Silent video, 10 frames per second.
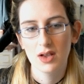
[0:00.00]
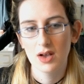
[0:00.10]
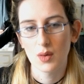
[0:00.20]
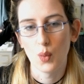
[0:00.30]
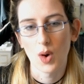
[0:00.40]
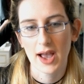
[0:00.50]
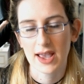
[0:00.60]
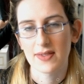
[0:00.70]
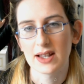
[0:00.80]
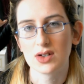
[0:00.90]
white
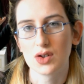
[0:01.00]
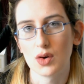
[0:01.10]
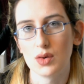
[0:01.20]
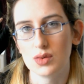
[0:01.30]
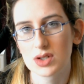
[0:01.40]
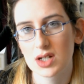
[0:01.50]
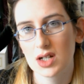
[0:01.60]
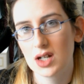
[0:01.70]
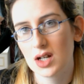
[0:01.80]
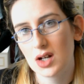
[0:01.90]
and then
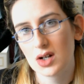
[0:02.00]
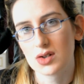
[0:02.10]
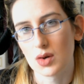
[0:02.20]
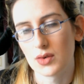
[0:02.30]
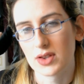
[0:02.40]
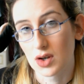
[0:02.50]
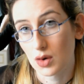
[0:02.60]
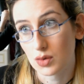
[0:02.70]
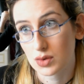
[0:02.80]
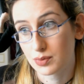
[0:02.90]
the
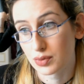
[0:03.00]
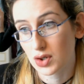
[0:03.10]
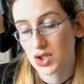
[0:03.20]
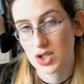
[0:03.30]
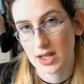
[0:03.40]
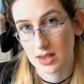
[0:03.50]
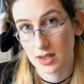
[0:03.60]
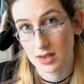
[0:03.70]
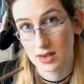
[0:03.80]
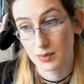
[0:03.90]
gold brush, like
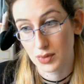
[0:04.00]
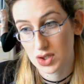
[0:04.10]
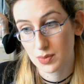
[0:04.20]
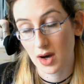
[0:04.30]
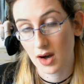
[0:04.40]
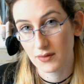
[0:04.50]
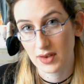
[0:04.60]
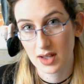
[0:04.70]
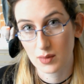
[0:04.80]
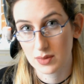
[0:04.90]
the brush part of
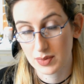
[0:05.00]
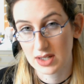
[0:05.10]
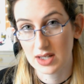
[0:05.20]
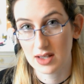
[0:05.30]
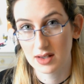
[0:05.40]
it would be